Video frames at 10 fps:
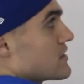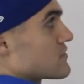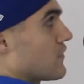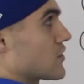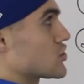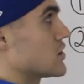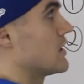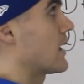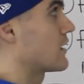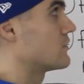this function
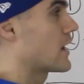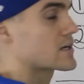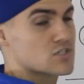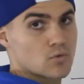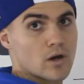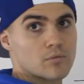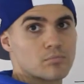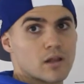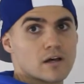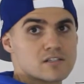negative x squared
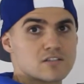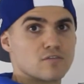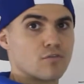plus